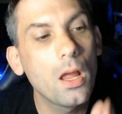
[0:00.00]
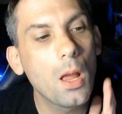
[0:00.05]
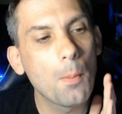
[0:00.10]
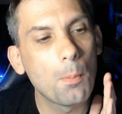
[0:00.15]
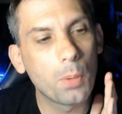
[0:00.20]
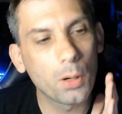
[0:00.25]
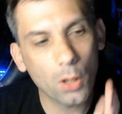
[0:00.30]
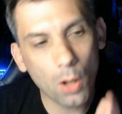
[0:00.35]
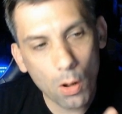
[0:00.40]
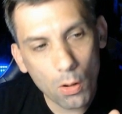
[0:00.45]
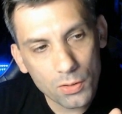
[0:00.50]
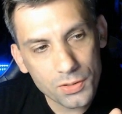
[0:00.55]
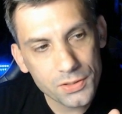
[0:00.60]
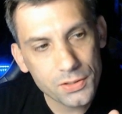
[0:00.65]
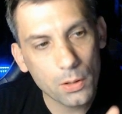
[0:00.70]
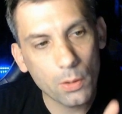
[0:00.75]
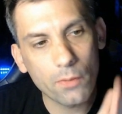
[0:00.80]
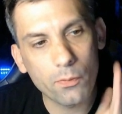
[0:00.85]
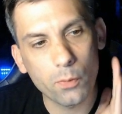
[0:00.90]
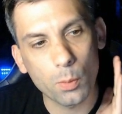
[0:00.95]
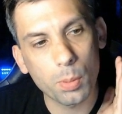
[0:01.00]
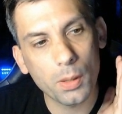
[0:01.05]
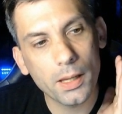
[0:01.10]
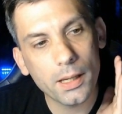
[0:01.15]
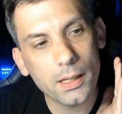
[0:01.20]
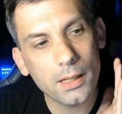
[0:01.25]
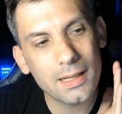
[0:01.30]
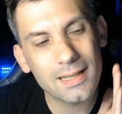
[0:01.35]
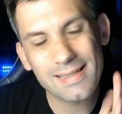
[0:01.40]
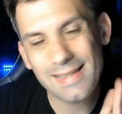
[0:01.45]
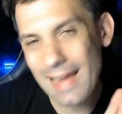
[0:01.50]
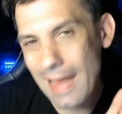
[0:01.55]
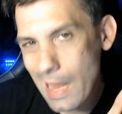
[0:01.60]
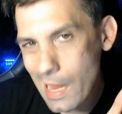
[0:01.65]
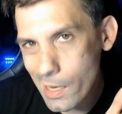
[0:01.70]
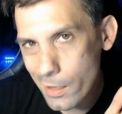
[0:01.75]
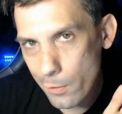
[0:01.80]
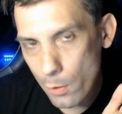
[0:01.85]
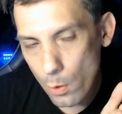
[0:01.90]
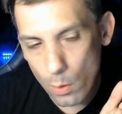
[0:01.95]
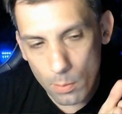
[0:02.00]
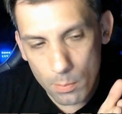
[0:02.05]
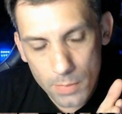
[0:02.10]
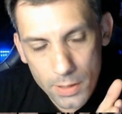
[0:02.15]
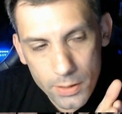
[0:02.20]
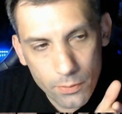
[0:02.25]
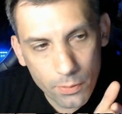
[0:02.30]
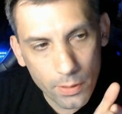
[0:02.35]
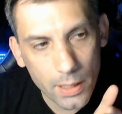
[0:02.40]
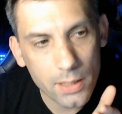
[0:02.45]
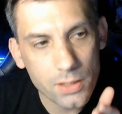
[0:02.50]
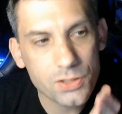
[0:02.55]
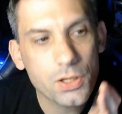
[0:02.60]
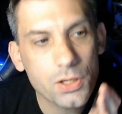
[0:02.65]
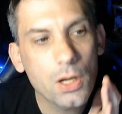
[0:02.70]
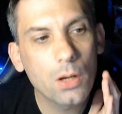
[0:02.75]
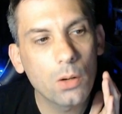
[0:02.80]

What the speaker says: but also if we're playing against aggro or mid-range,